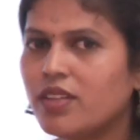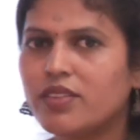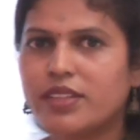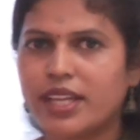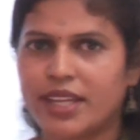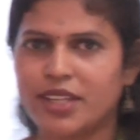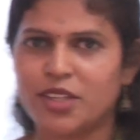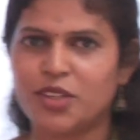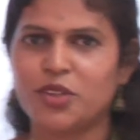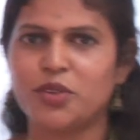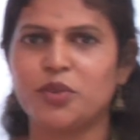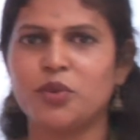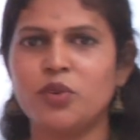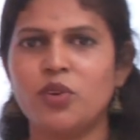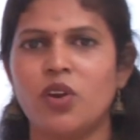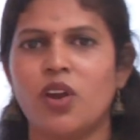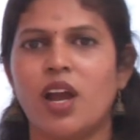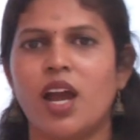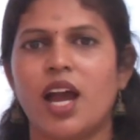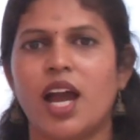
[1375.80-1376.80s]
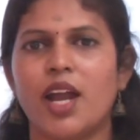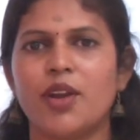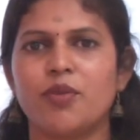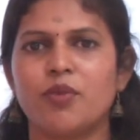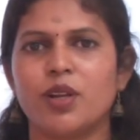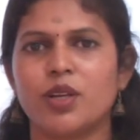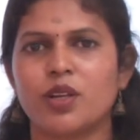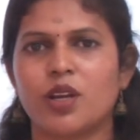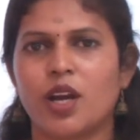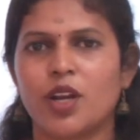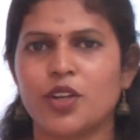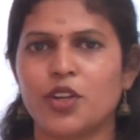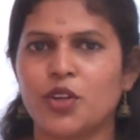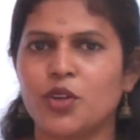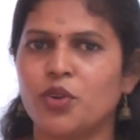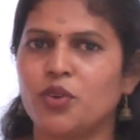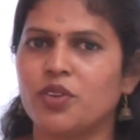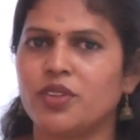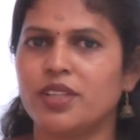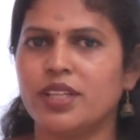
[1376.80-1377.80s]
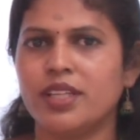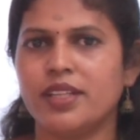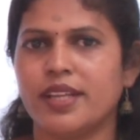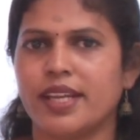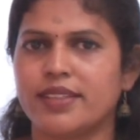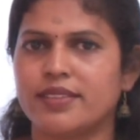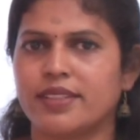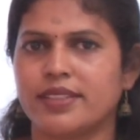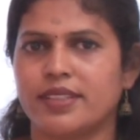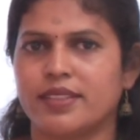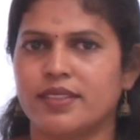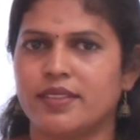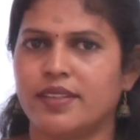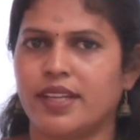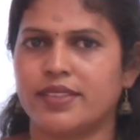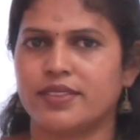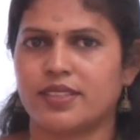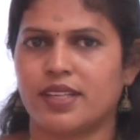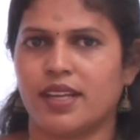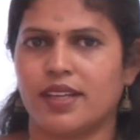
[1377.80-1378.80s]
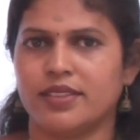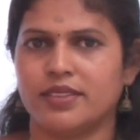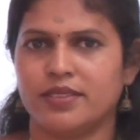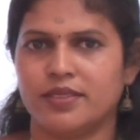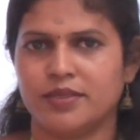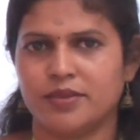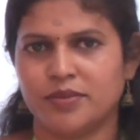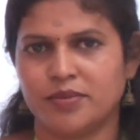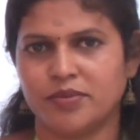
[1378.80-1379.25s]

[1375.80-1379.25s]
Thank you, and we'll continue in the next class.